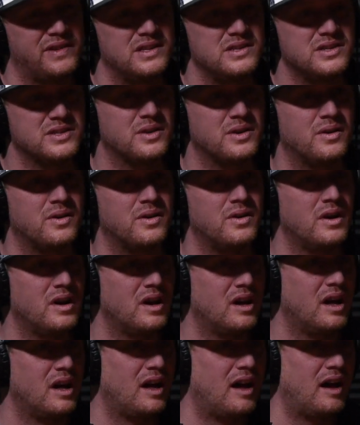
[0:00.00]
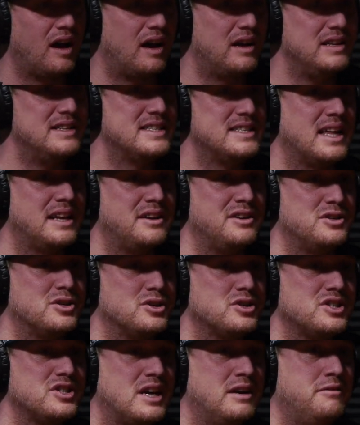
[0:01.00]
So instead of
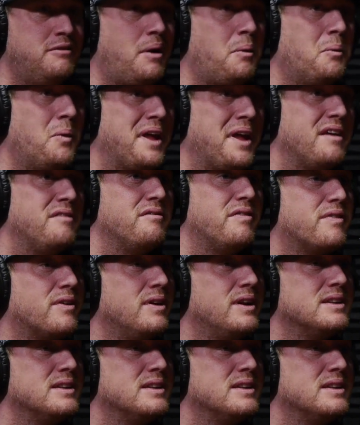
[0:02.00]
just sitting around waiting for it